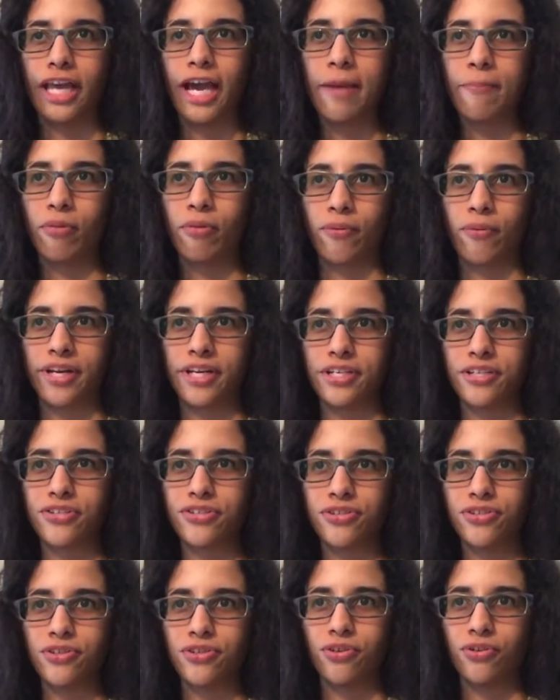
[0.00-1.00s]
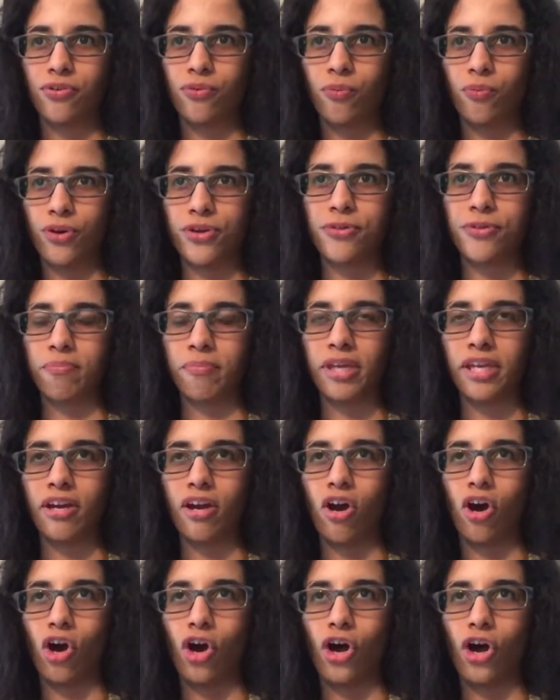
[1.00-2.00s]
collaborates with
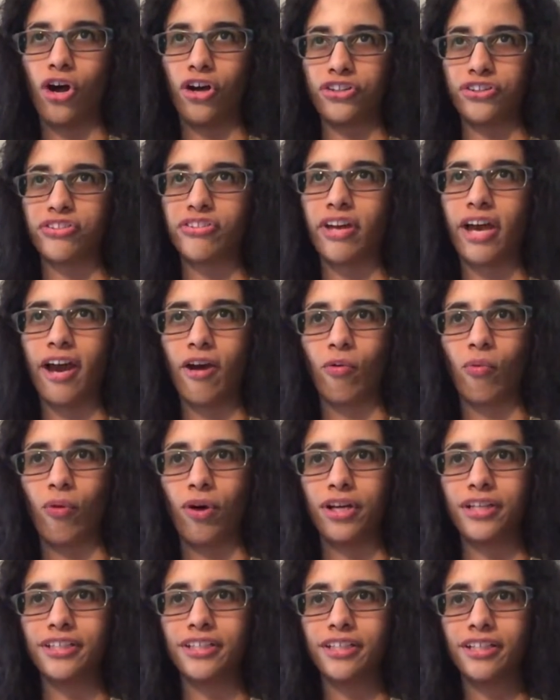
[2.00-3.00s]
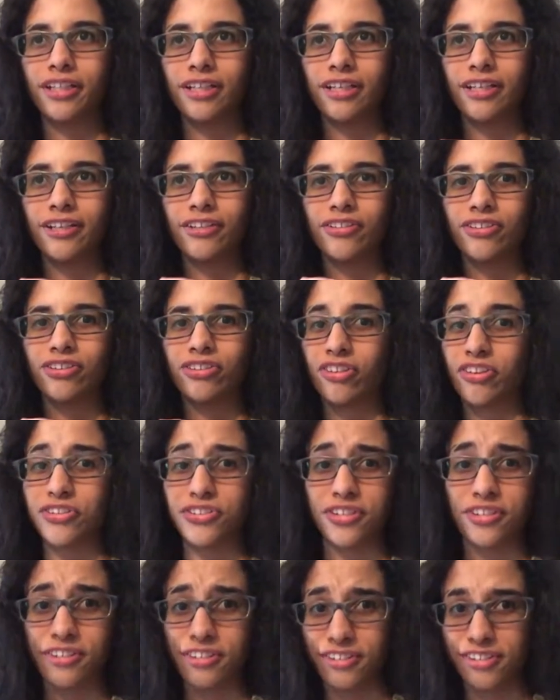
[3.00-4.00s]
me on that one
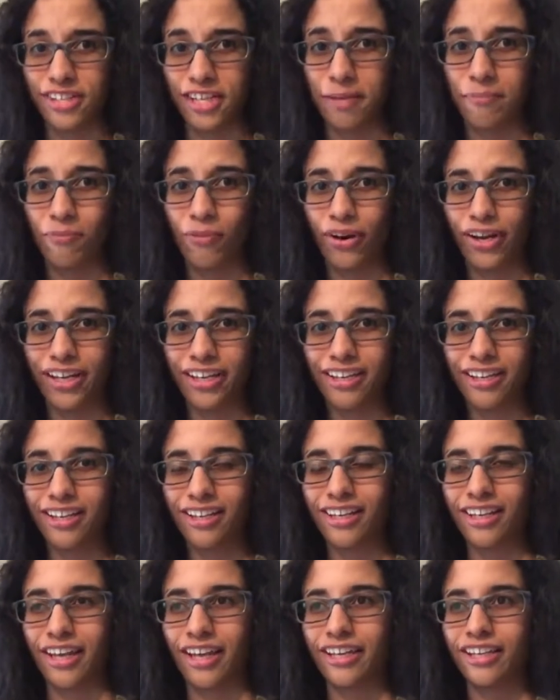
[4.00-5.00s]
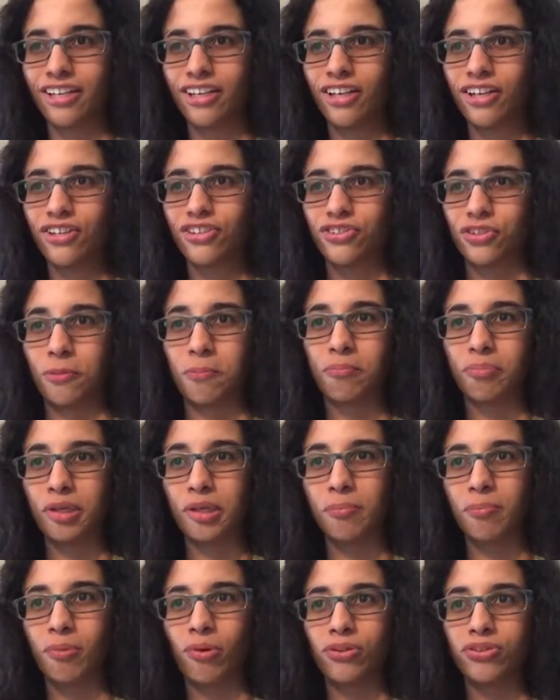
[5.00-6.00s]
does it the same way. Like some
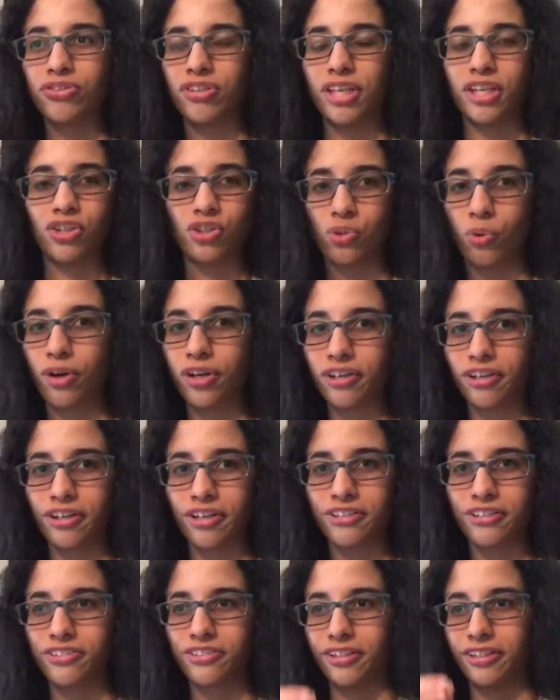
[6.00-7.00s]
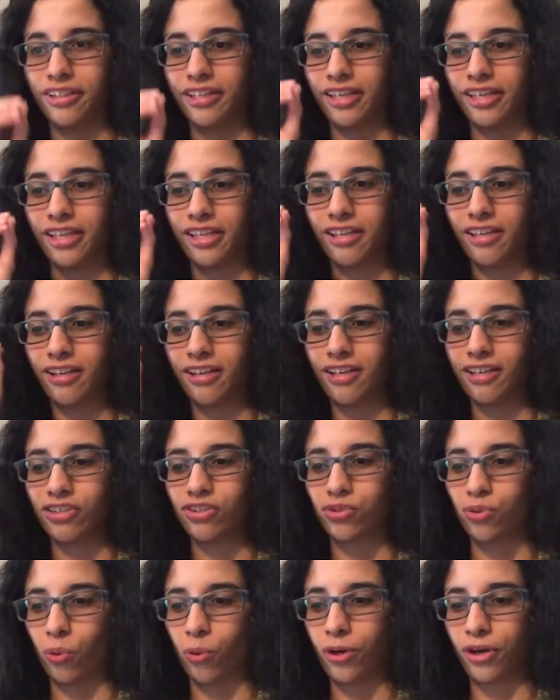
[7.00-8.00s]
people take shortcuts and they
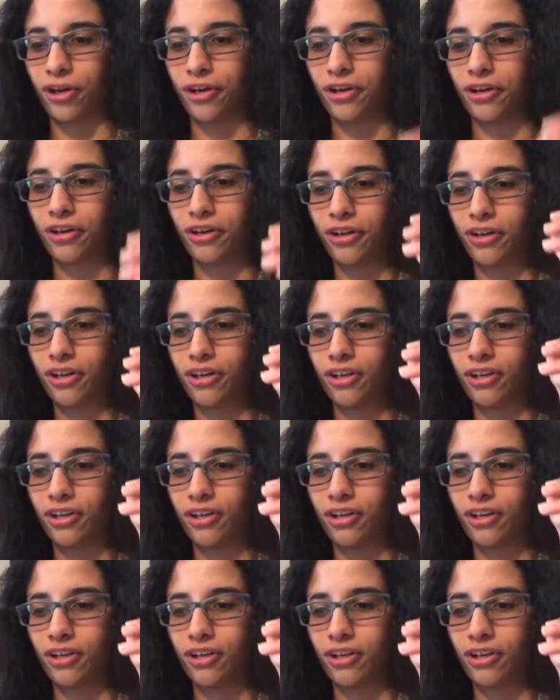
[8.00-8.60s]
sort of